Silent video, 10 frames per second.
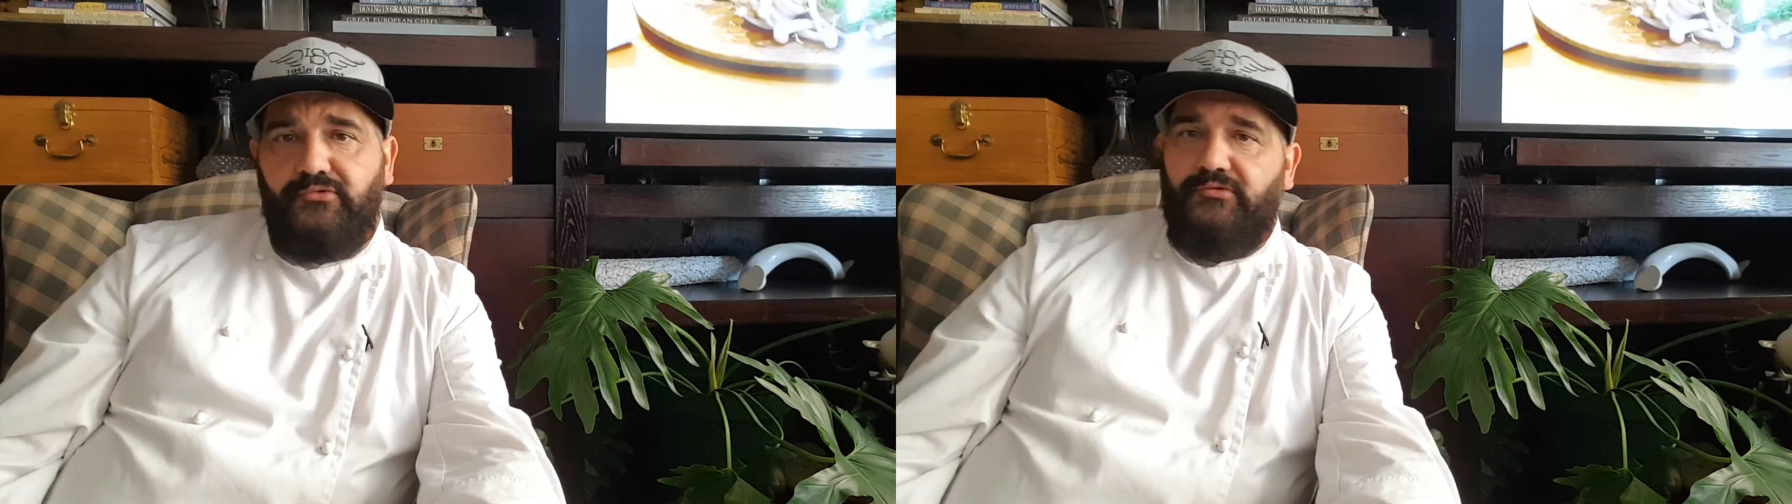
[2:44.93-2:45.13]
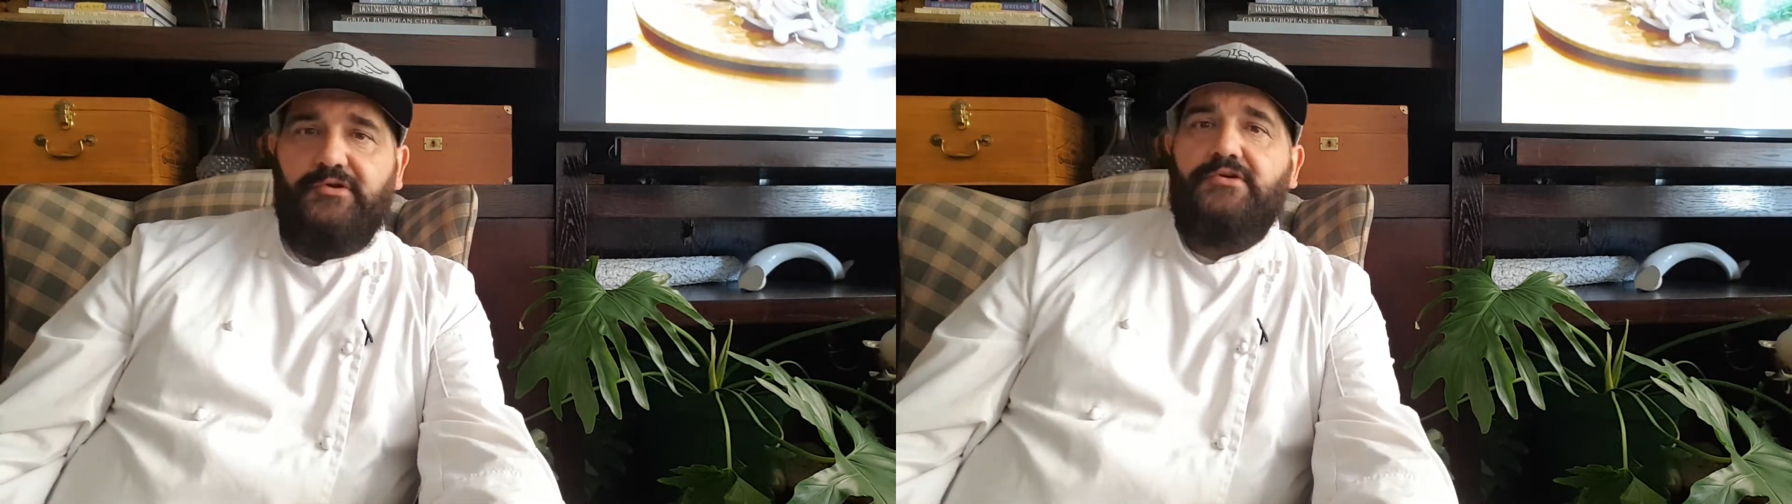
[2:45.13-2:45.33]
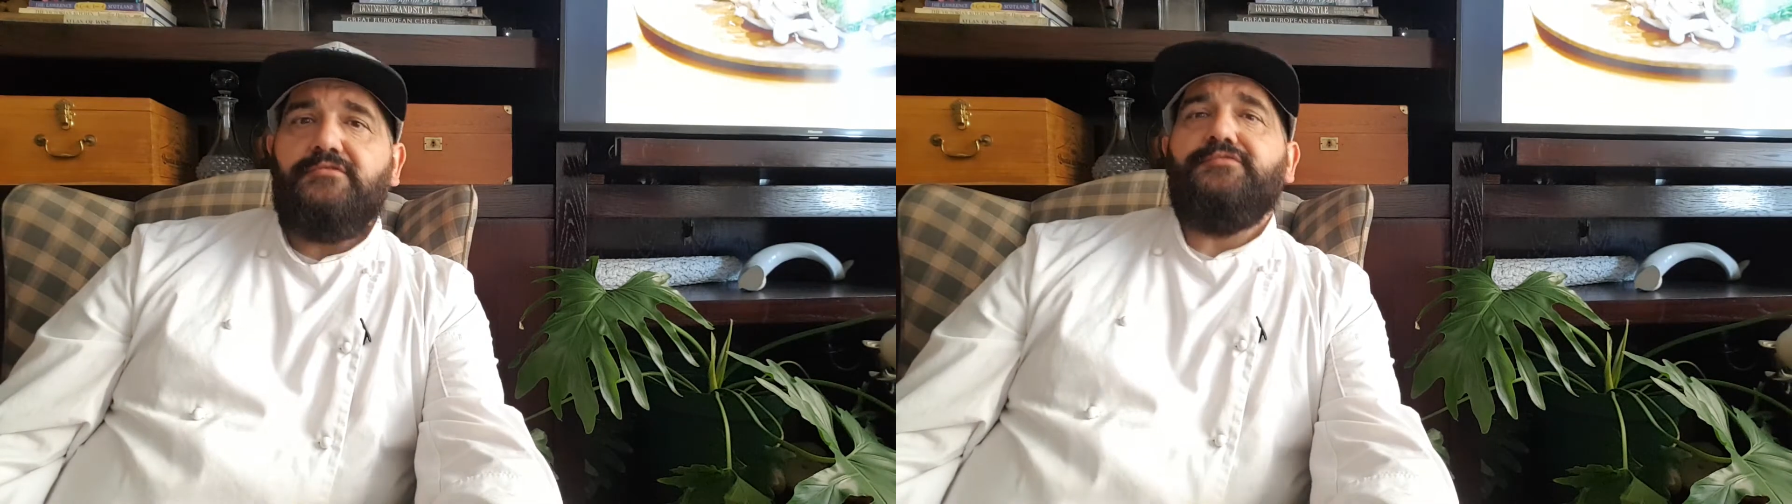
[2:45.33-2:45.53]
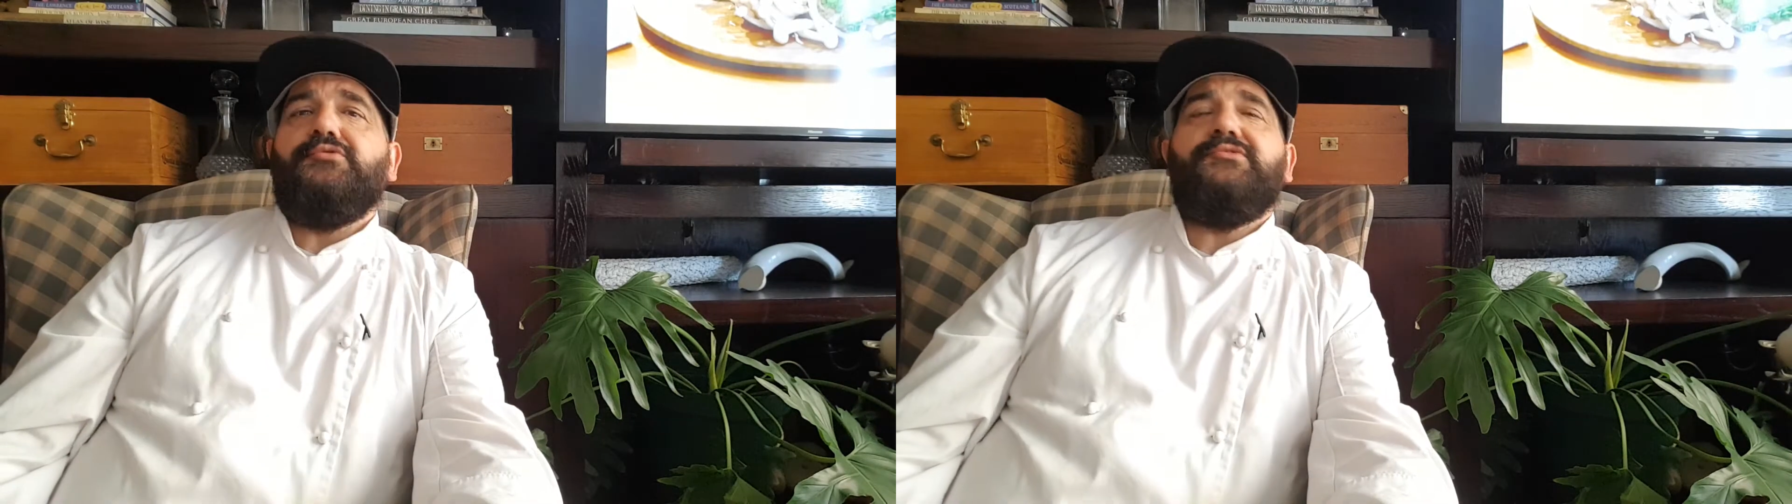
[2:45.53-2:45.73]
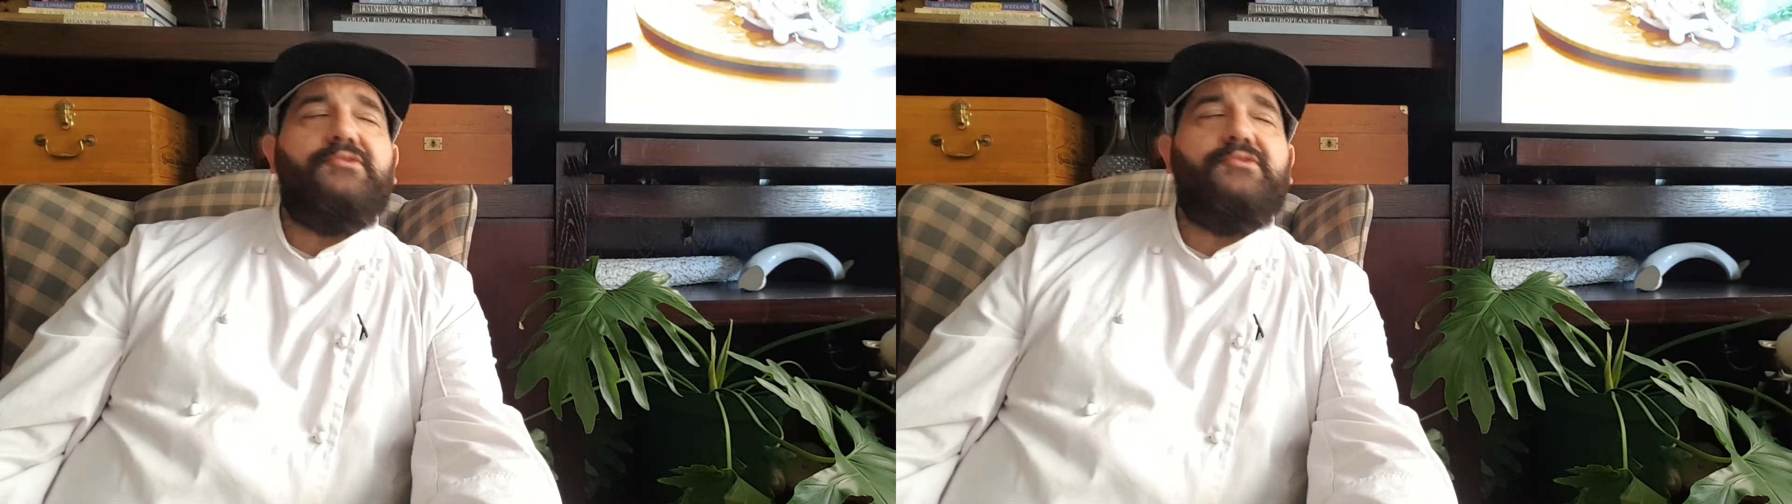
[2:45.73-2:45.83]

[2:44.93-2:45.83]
because you can't afford